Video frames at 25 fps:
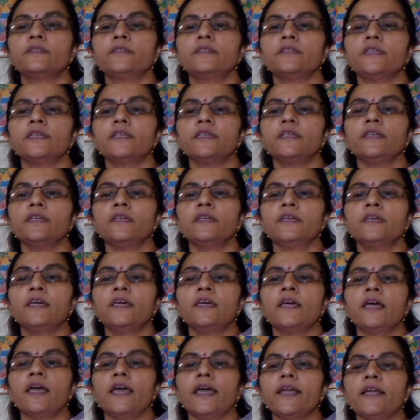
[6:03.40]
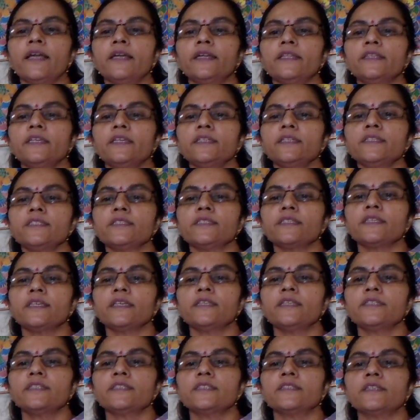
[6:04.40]
t, and this
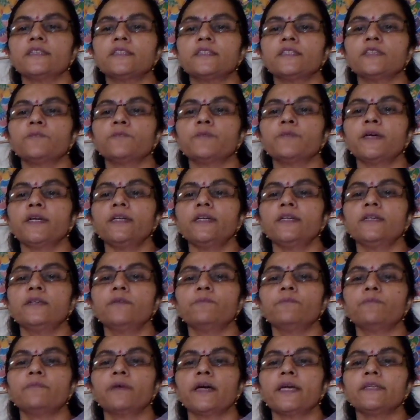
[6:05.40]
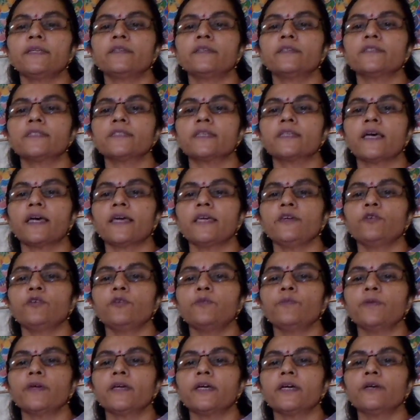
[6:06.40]
is nothing but minus I
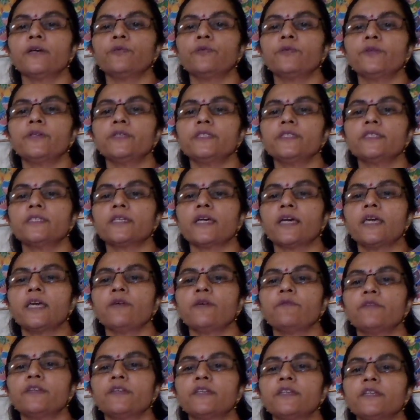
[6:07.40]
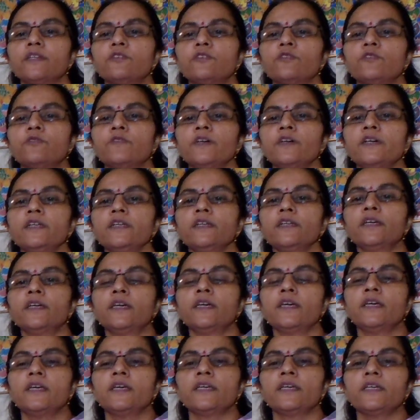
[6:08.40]
omega, which I have written over
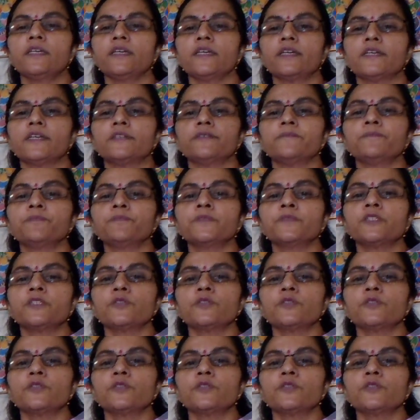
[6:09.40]
here.